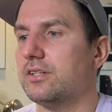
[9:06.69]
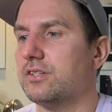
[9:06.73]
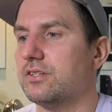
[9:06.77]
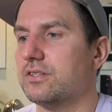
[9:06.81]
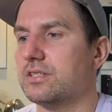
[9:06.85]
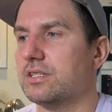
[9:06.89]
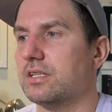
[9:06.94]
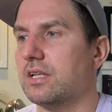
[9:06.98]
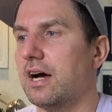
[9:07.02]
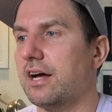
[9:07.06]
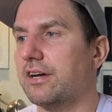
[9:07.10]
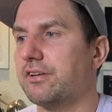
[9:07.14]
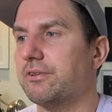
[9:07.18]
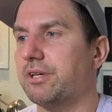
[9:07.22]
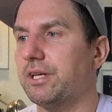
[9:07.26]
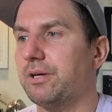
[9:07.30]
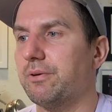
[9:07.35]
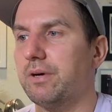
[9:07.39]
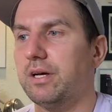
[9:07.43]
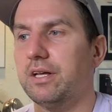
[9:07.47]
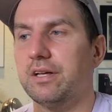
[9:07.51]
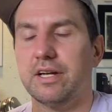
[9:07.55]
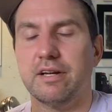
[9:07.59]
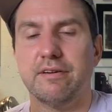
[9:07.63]
just locked really
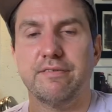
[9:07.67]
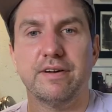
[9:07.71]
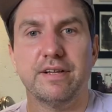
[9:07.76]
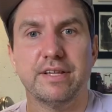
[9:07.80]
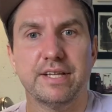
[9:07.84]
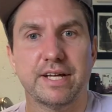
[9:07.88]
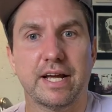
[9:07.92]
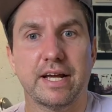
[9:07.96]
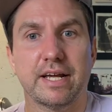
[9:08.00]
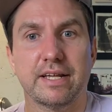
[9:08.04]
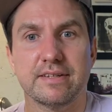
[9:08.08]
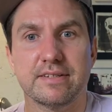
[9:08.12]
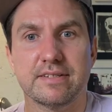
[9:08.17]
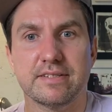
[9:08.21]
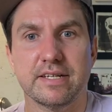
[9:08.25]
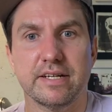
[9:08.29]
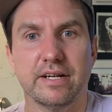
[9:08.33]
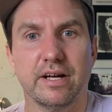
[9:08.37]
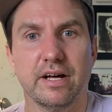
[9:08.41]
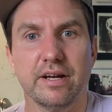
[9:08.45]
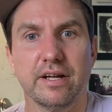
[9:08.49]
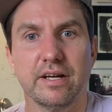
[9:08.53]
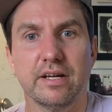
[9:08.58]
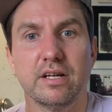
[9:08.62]
well, and I felt like I could sit
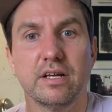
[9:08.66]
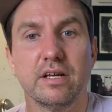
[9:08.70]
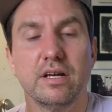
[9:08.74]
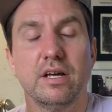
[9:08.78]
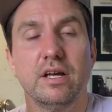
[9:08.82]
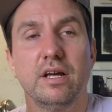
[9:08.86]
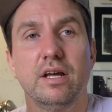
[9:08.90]
on it,